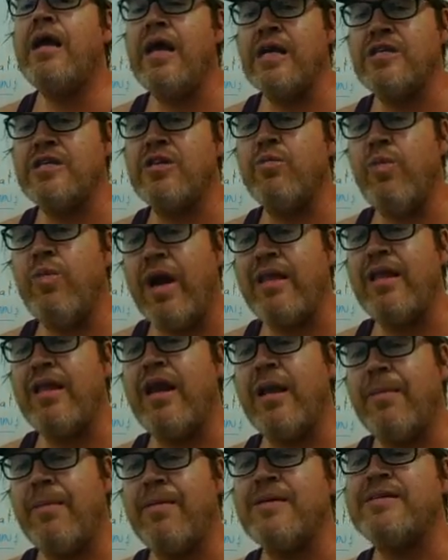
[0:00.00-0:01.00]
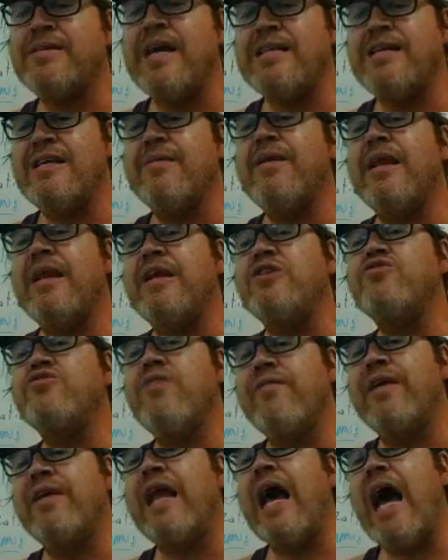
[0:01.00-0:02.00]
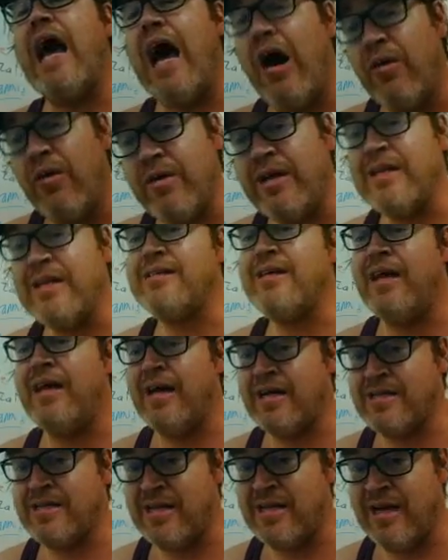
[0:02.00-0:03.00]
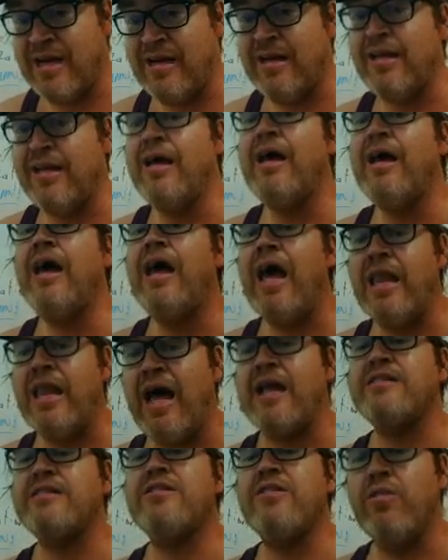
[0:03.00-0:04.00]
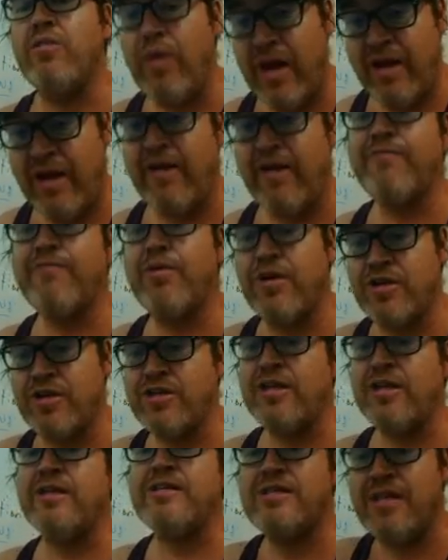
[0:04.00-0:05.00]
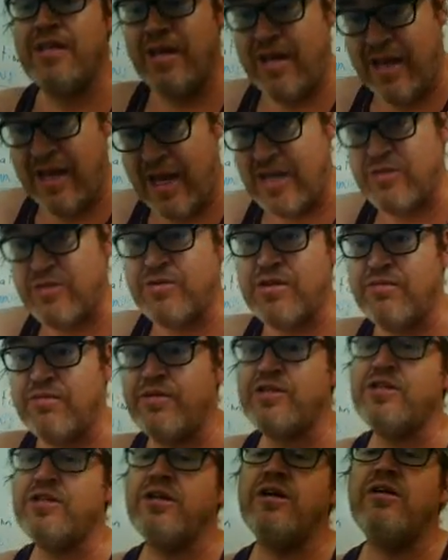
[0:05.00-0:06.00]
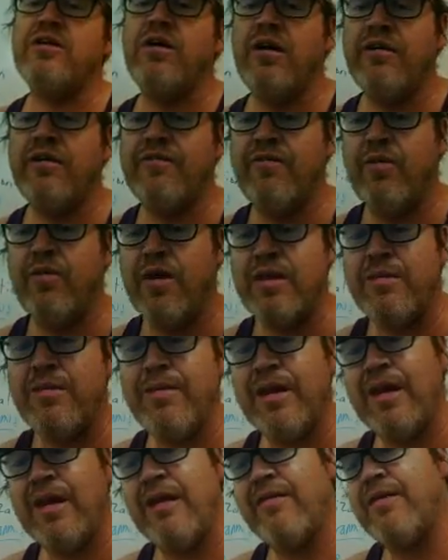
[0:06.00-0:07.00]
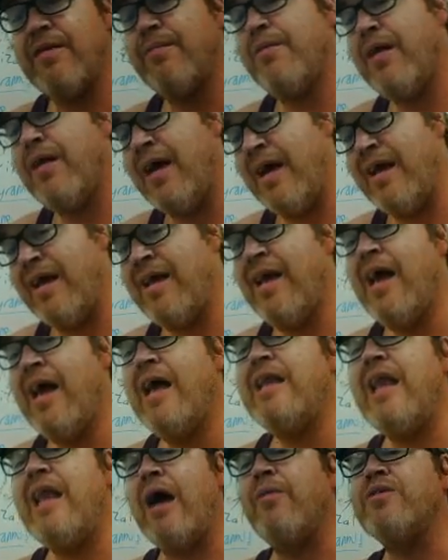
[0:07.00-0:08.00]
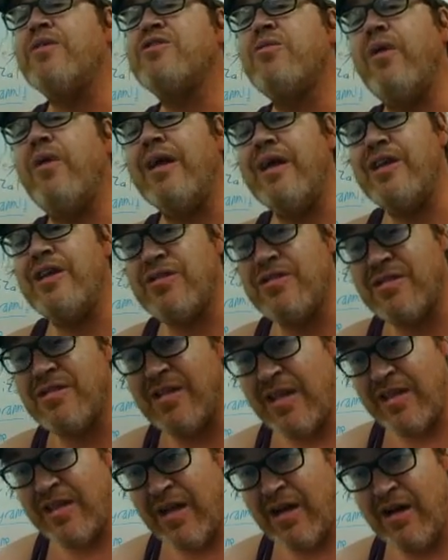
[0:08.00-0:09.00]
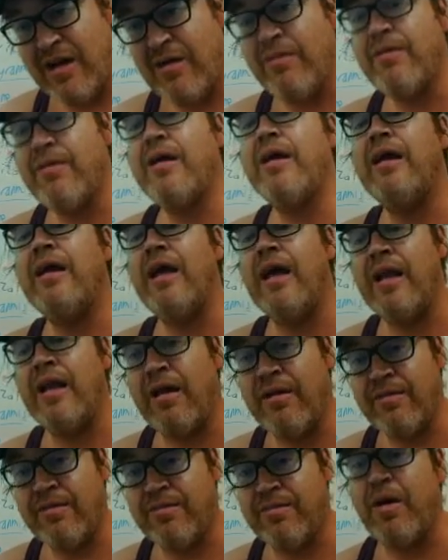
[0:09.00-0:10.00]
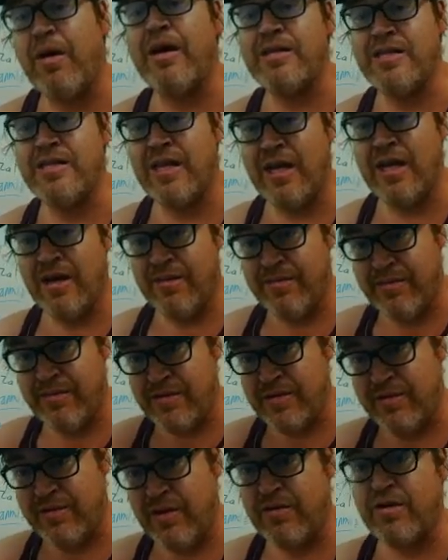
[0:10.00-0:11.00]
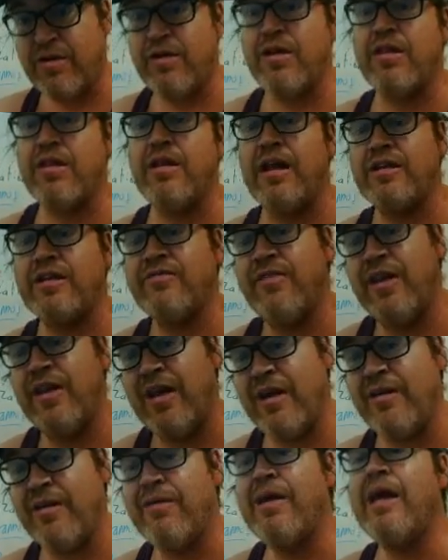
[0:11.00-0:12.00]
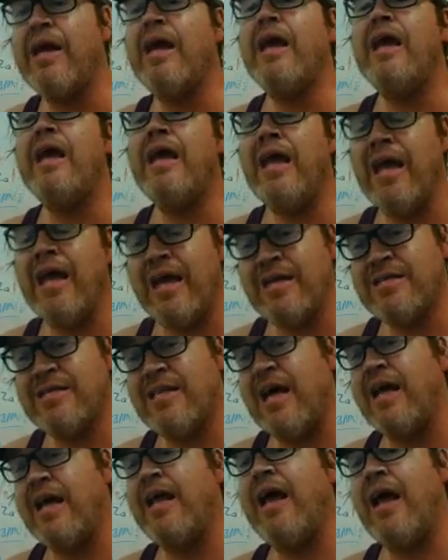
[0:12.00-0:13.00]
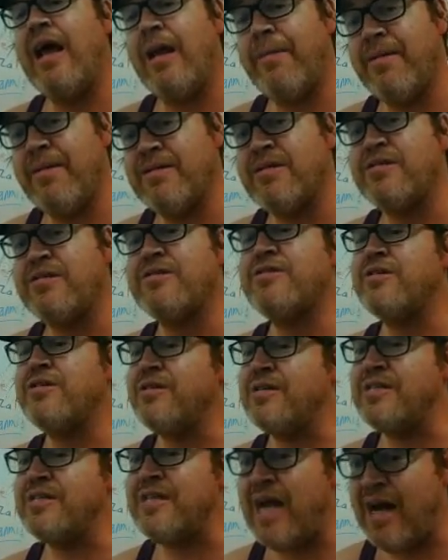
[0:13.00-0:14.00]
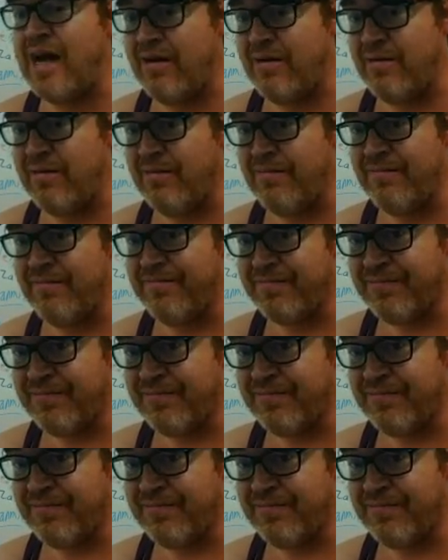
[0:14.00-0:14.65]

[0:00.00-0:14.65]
is the way that Oedipus ends up getting driven out into exile, and that's the way of purging the city, as was originally called for at the beginning of the play. Now, what's quite interesting, though, and I'll pause here to go to the next video, is that Oedipus, as it turns out,